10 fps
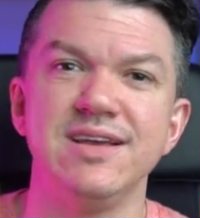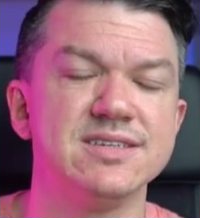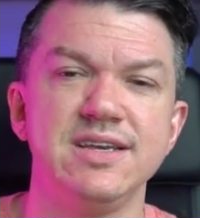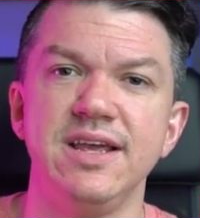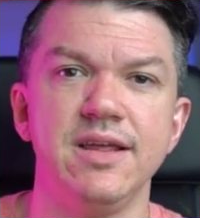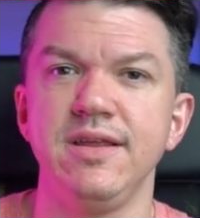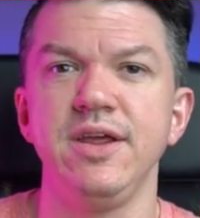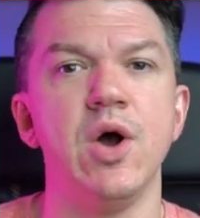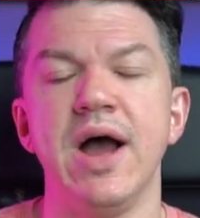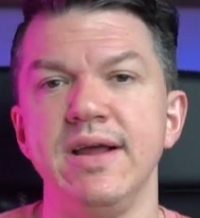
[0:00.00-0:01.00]
Is,
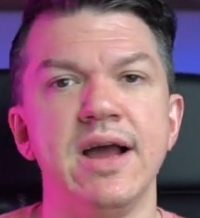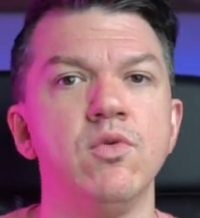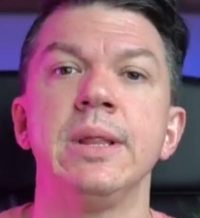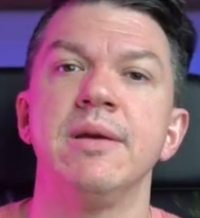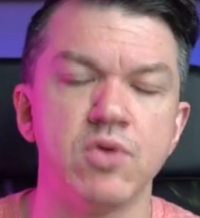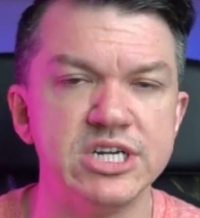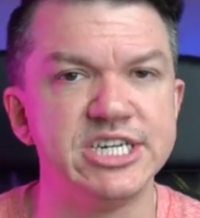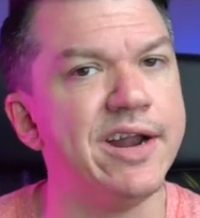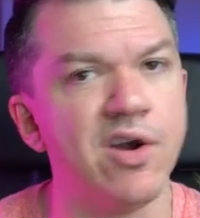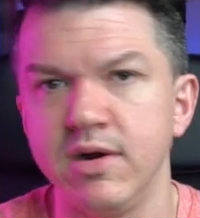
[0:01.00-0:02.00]
you know, I, I really
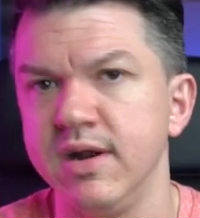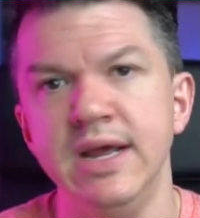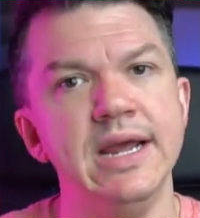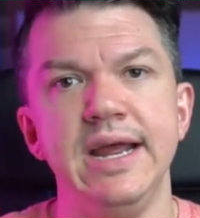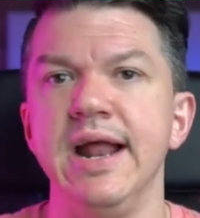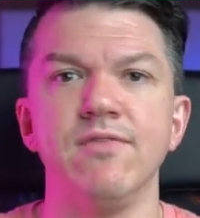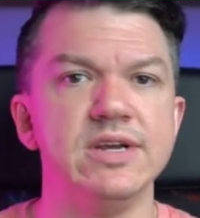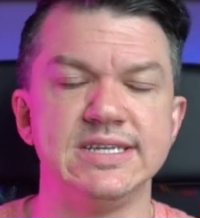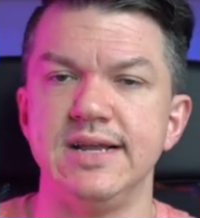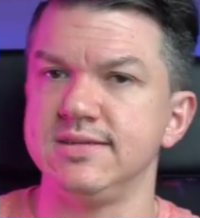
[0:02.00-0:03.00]
appreciate art in
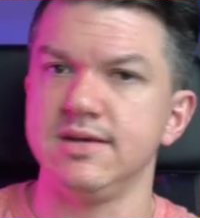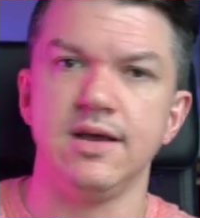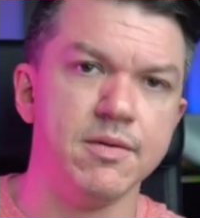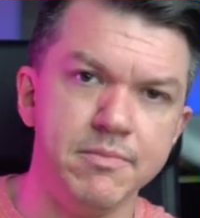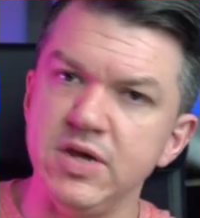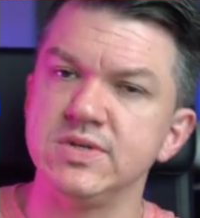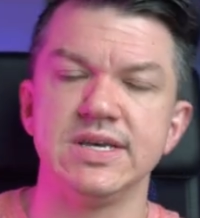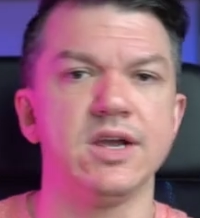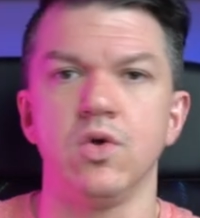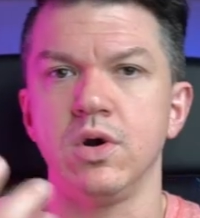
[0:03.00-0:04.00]
every sense, uh,
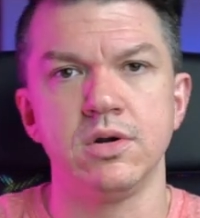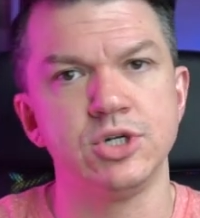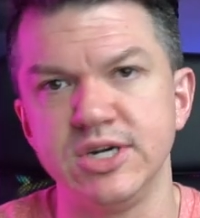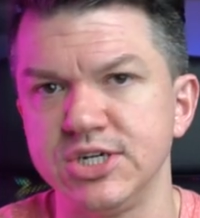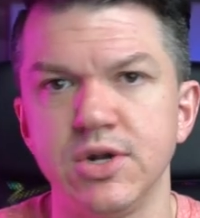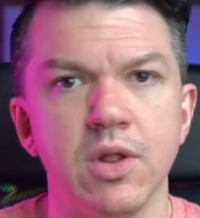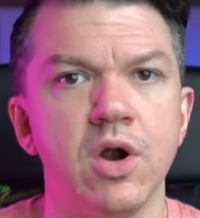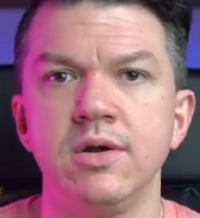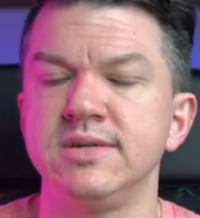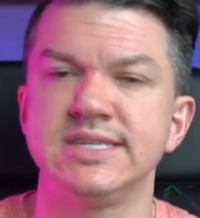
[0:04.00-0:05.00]
music or traditional
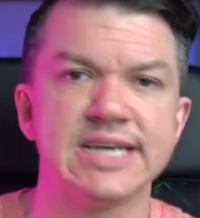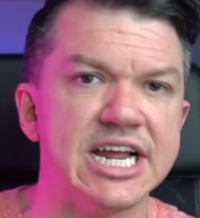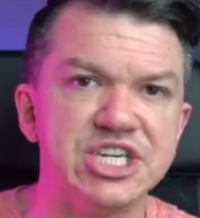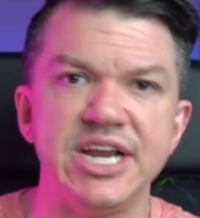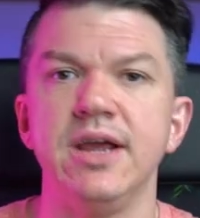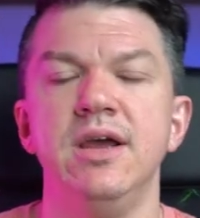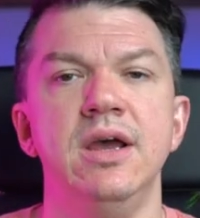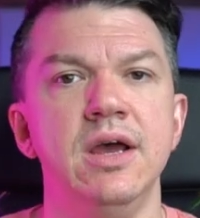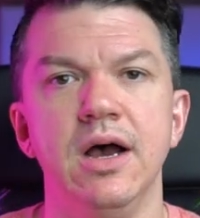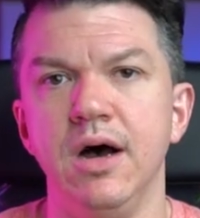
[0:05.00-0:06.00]
art, sketching,
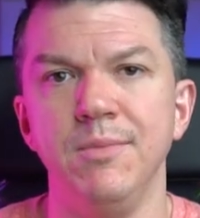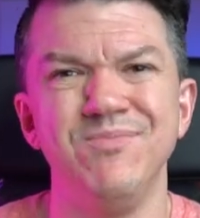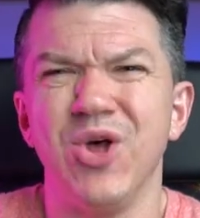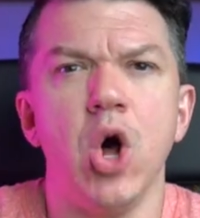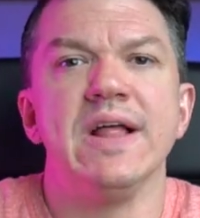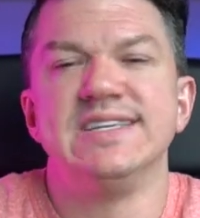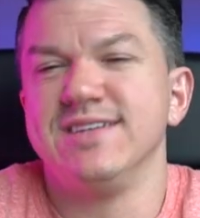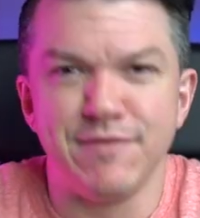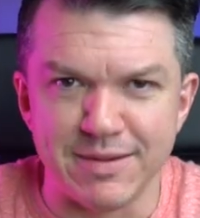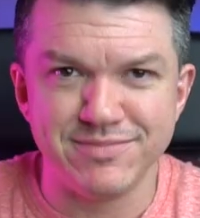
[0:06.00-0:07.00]
um, all that
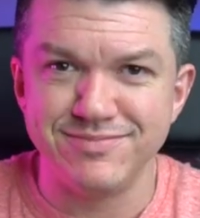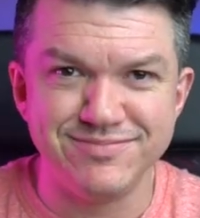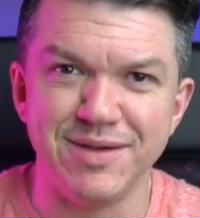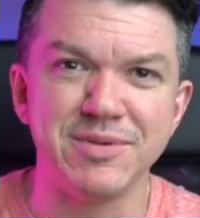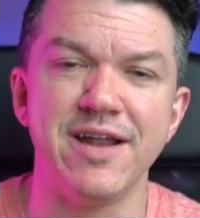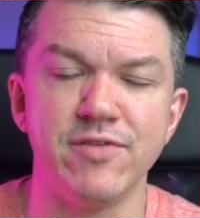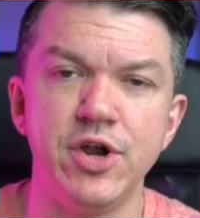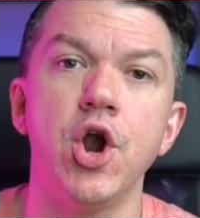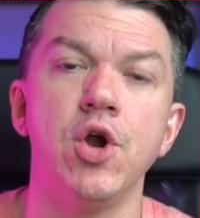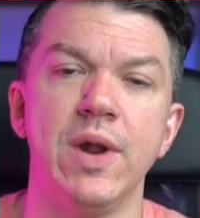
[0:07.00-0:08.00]
stuff. I'm, I'm kind of a
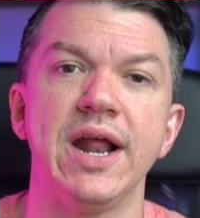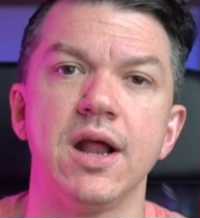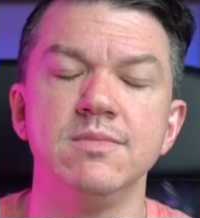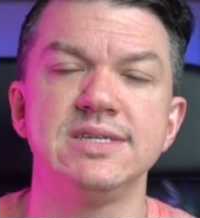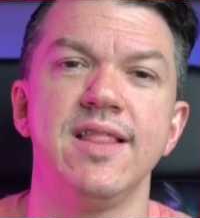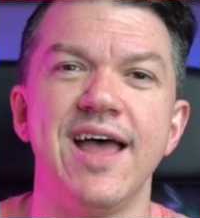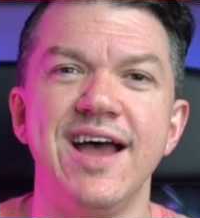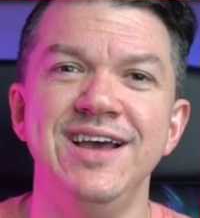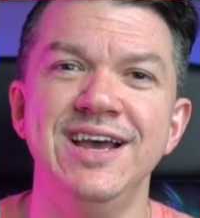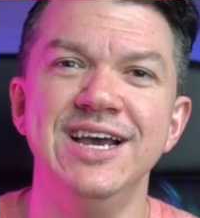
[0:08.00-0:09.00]
nerd when it comes to that.